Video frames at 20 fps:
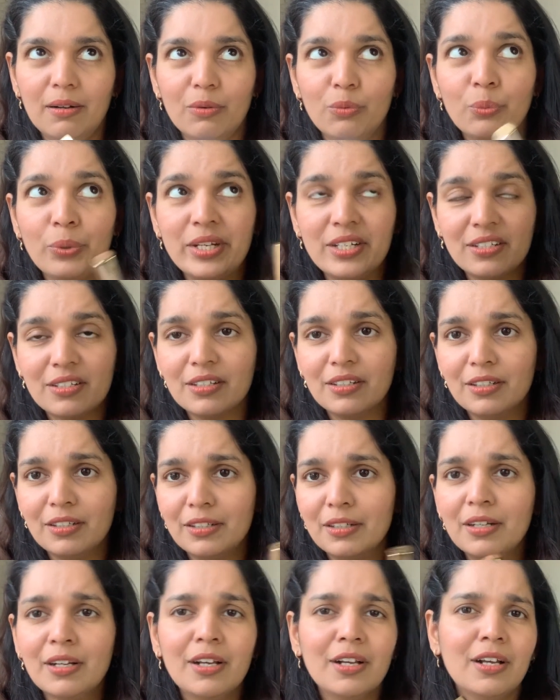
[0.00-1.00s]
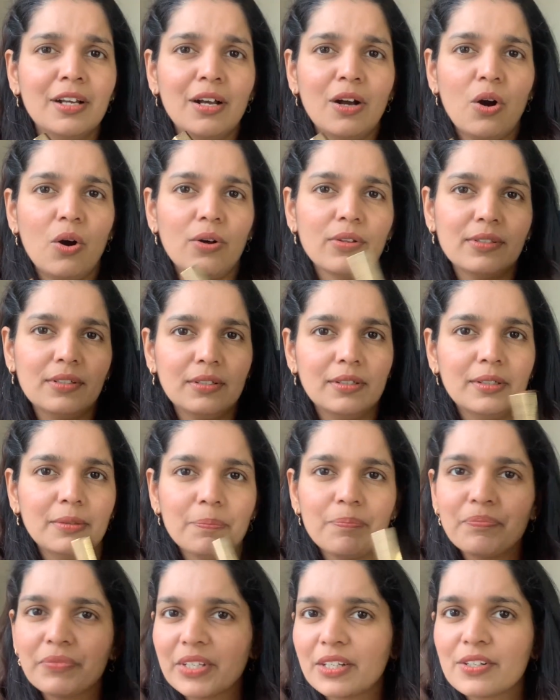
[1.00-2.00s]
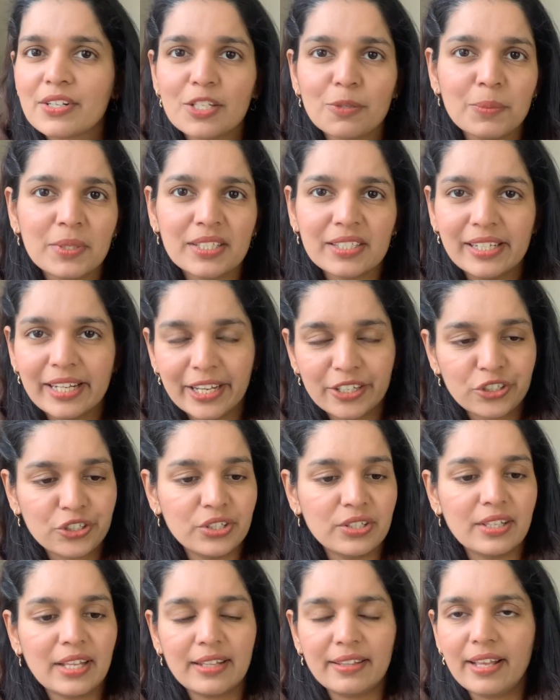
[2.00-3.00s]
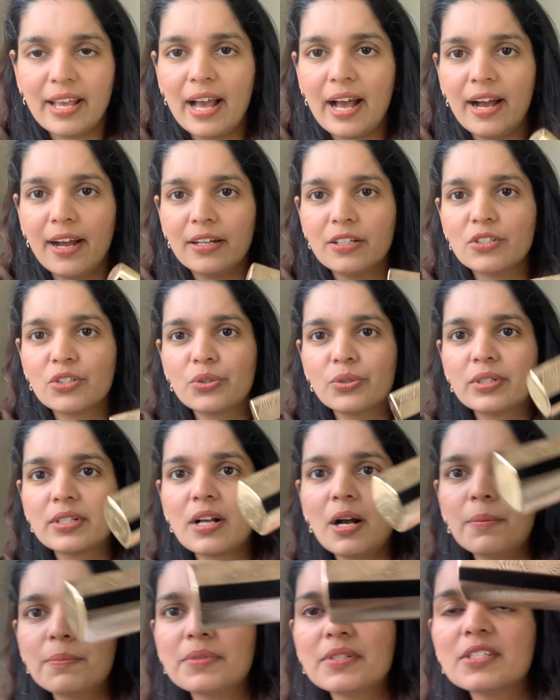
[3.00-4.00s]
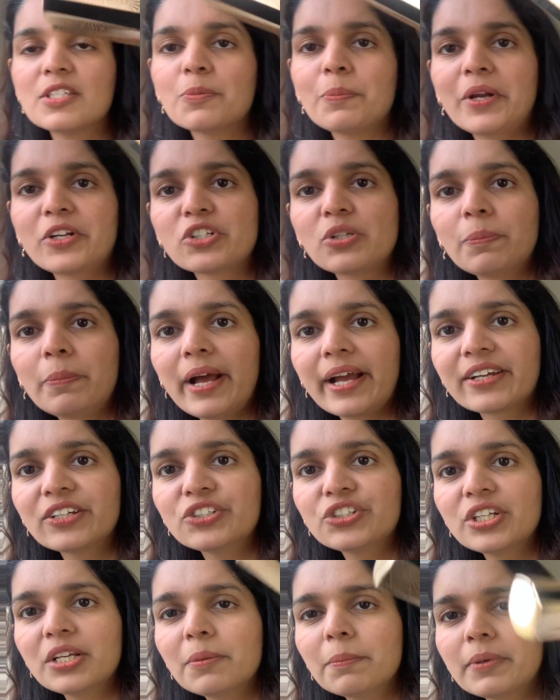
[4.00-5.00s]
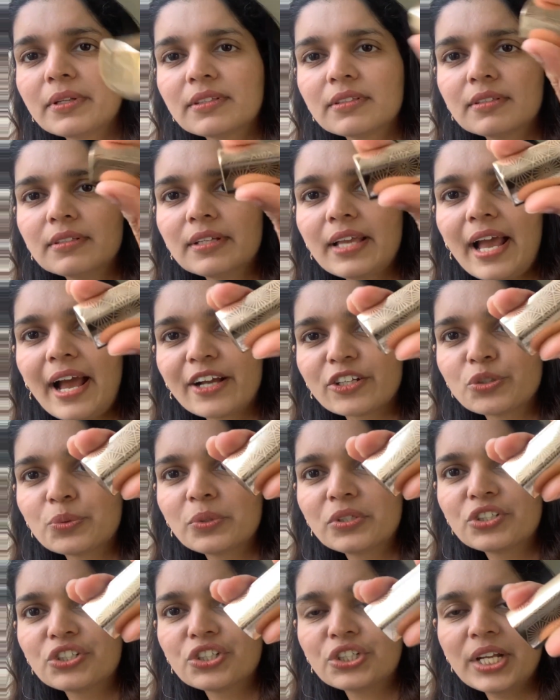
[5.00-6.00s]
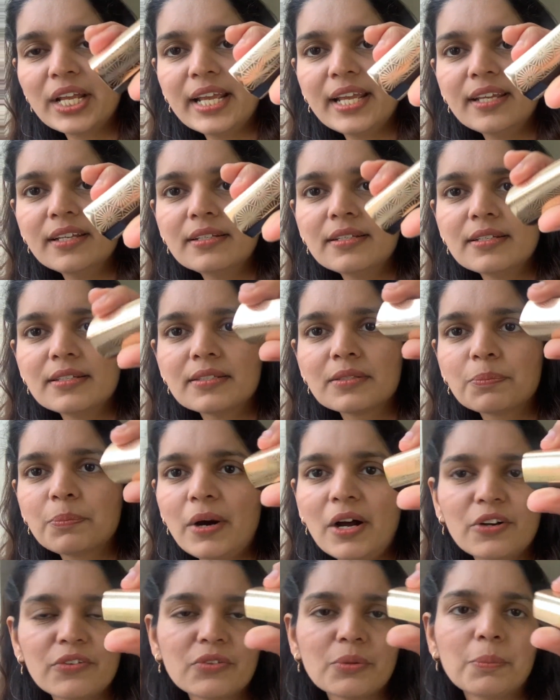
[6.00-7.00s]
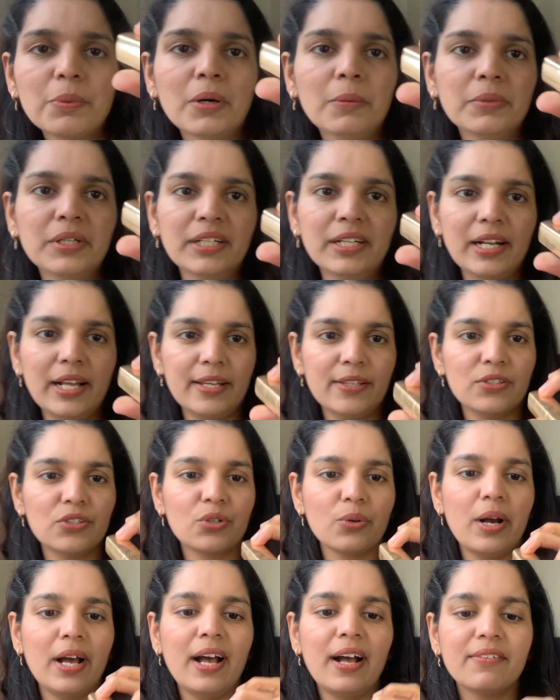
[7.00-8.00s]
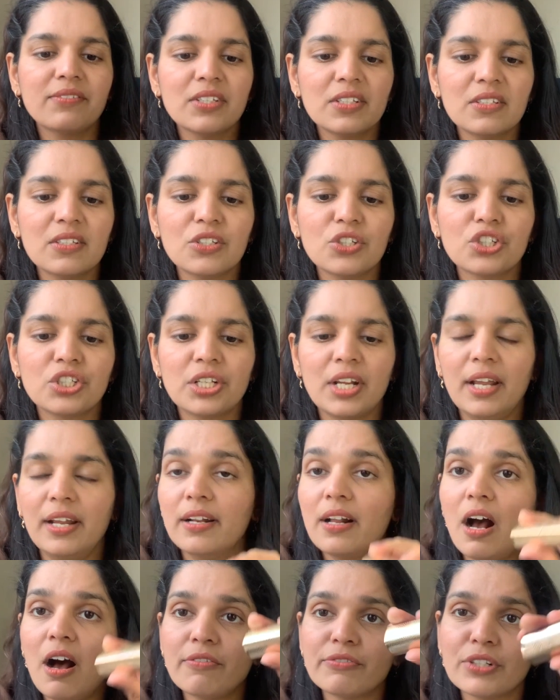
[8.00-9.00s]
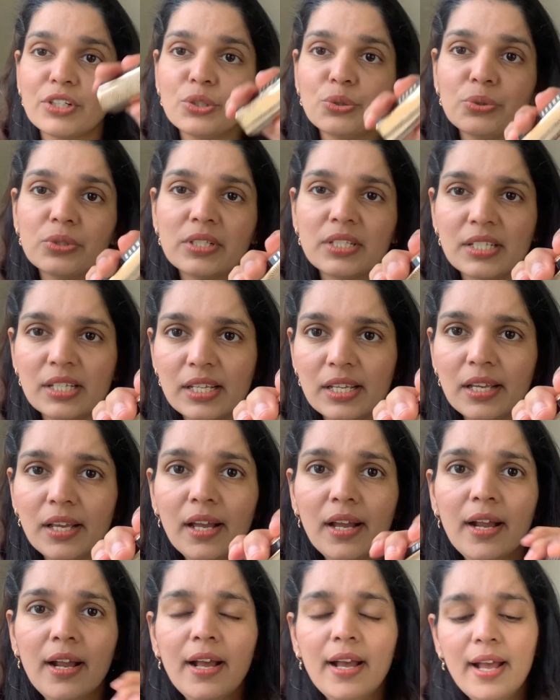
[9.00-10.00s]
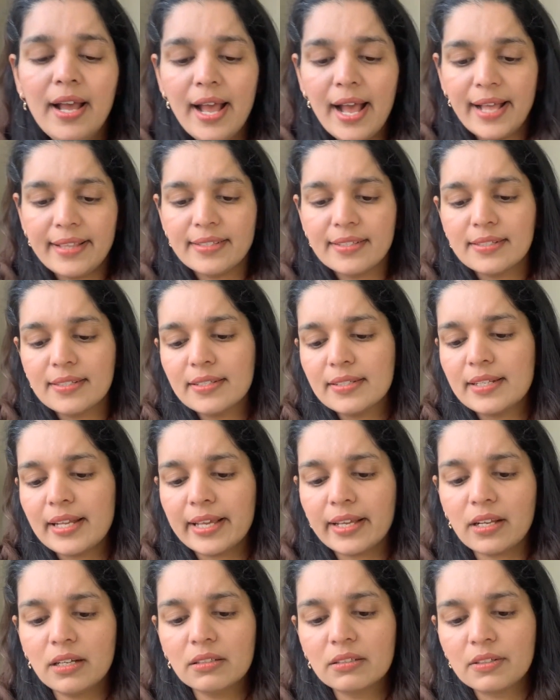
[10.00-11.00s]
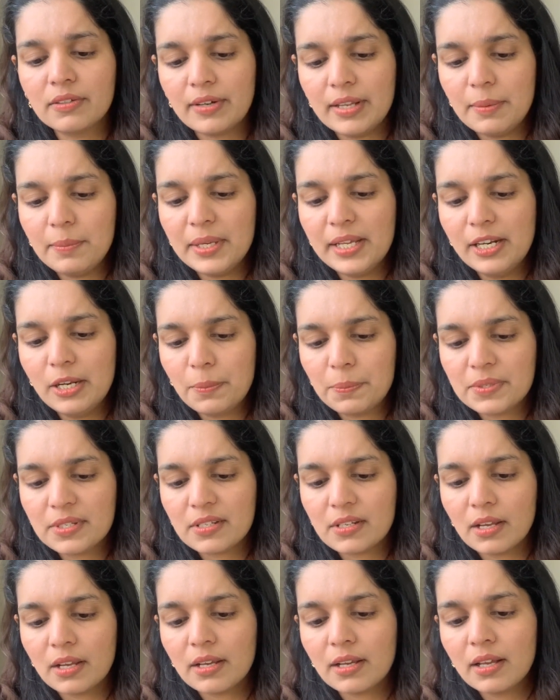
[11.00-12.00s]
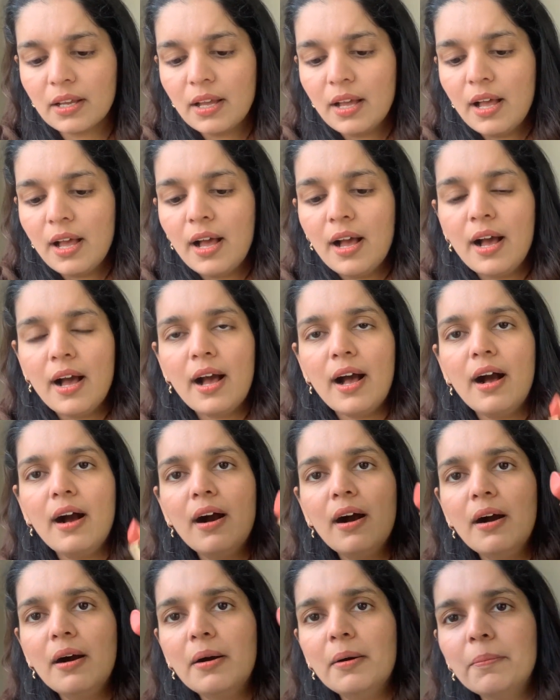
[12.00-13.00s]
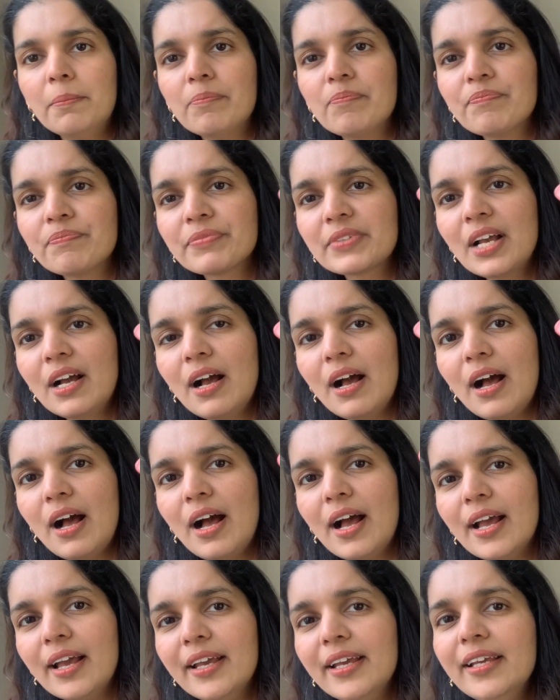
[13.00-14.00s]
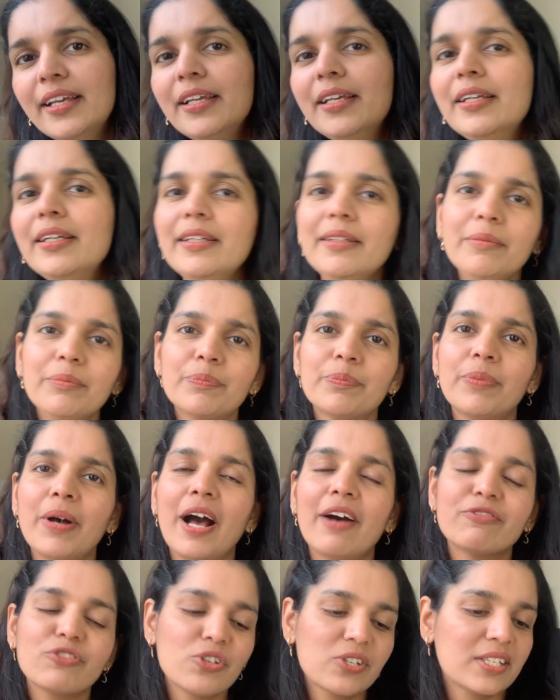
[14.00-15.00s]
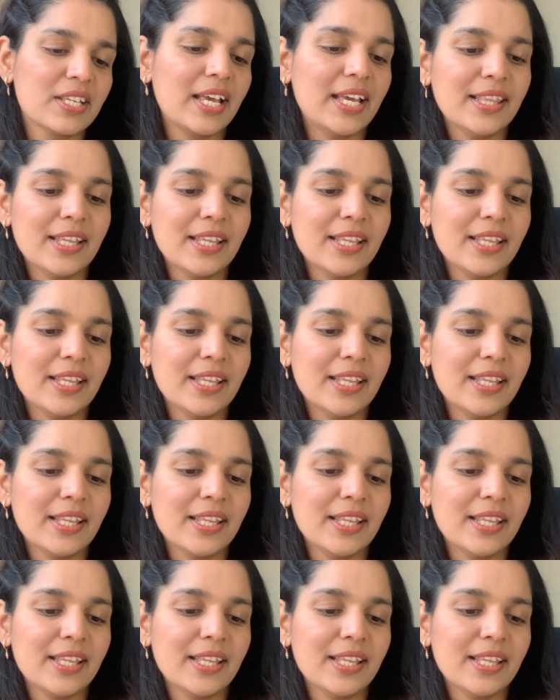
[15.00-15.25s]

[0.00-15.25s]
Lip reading: winter or the Christmas collection that they had. So it comes in special packaging, but the actual shade is part of the permanent line. So I have this in the shade Afternoon Tea, and this is like a creamy lipstick. I have to say